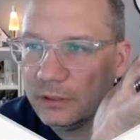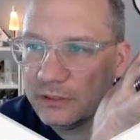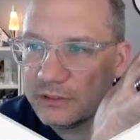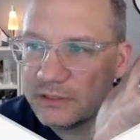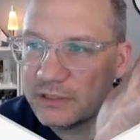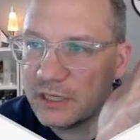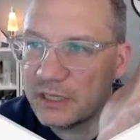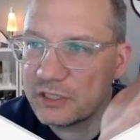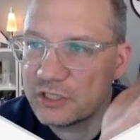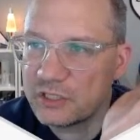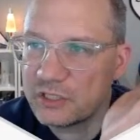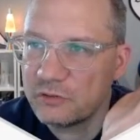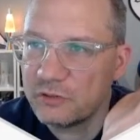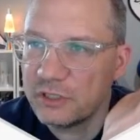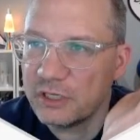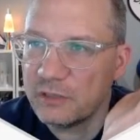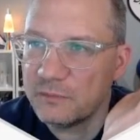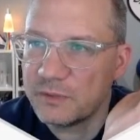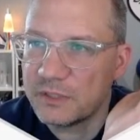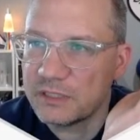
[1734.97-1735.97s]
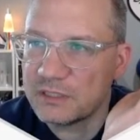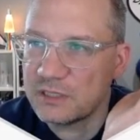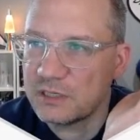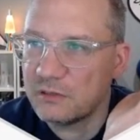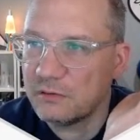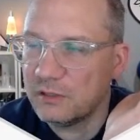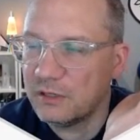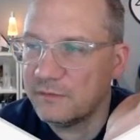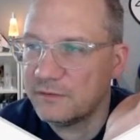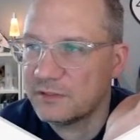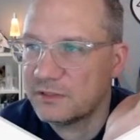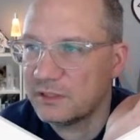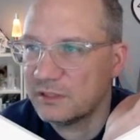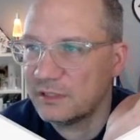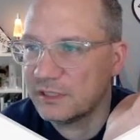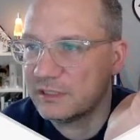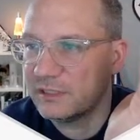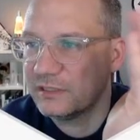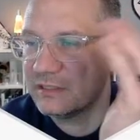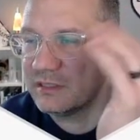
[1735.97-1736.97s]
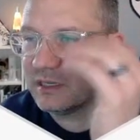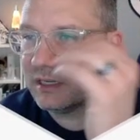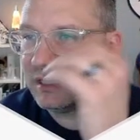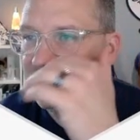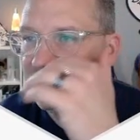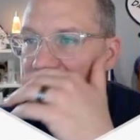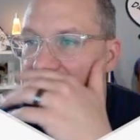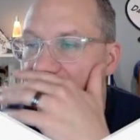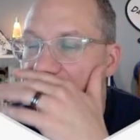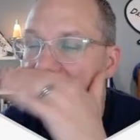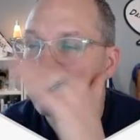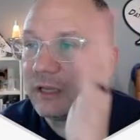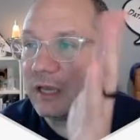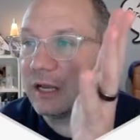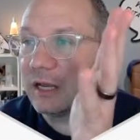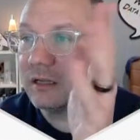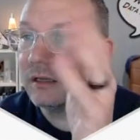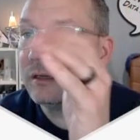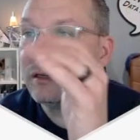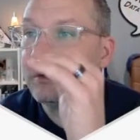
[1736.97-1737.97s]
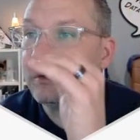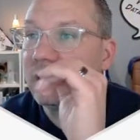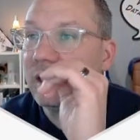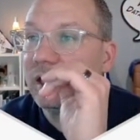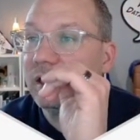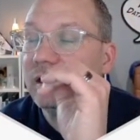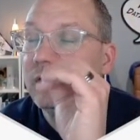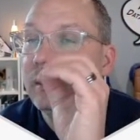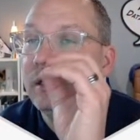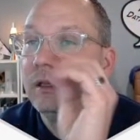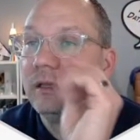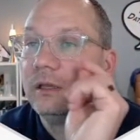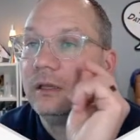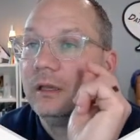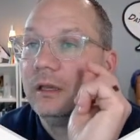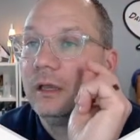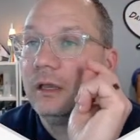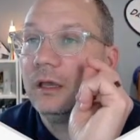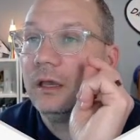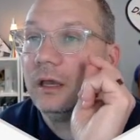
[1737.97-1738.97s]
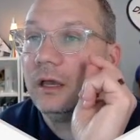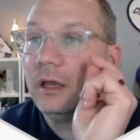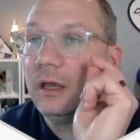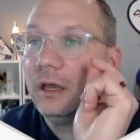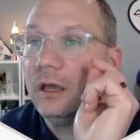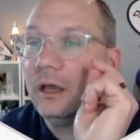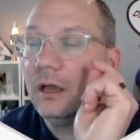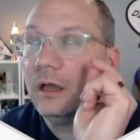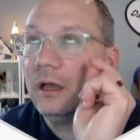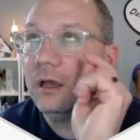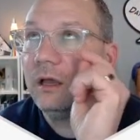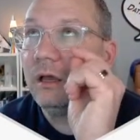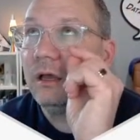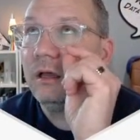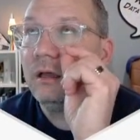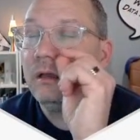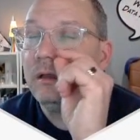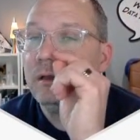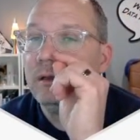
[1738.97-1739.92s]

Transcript: not showing up because I don't have a selected state here. Got it. Okay. I